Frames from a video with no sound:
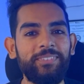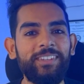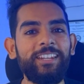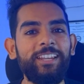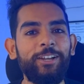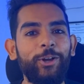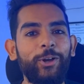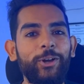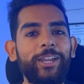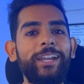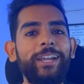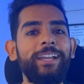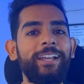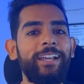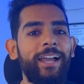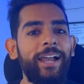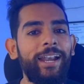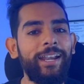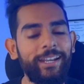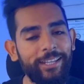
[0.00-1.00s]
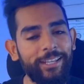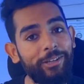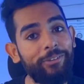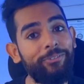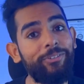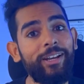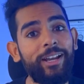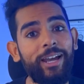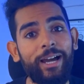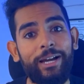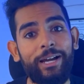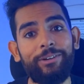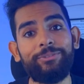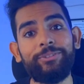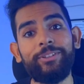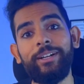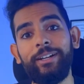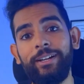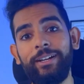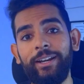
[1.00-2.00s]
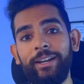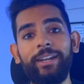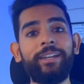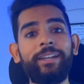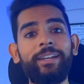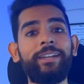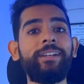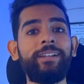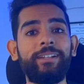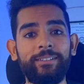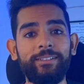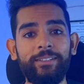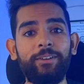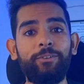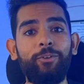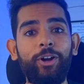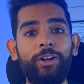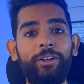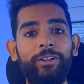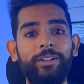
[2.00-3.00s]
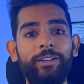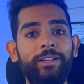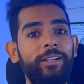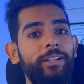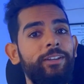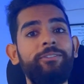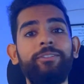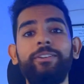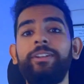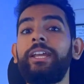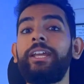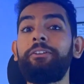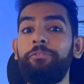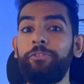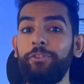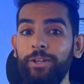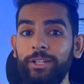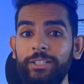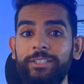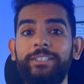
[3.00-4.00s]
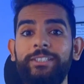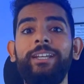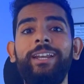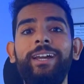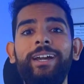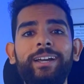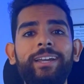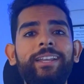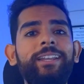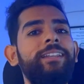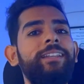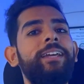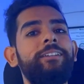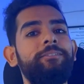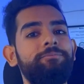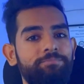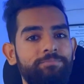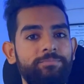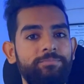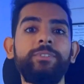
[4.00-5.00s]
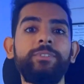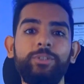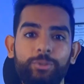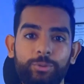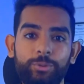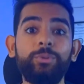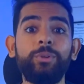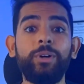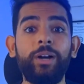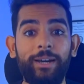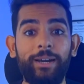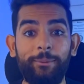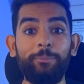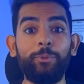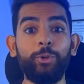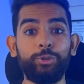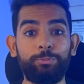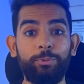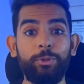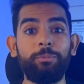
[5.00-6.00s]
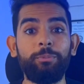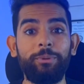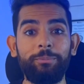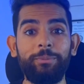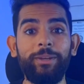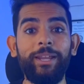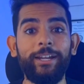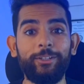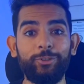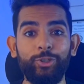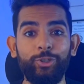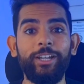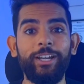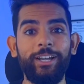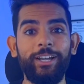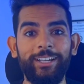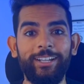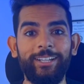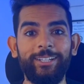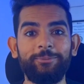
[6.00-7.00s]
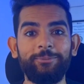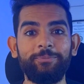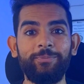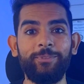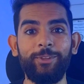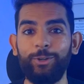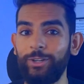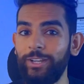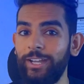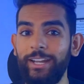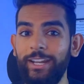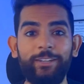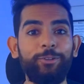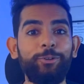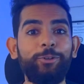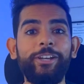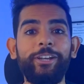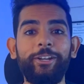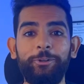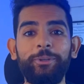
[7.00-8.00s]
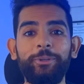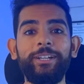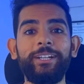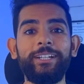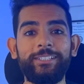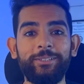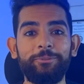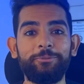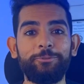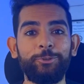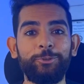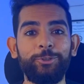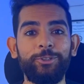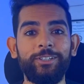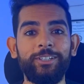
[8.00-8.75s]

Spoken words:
Okay, and even after drinking the water, if you are still hungry, then you are most probably actually hungry. Okay, and you need to eat some food.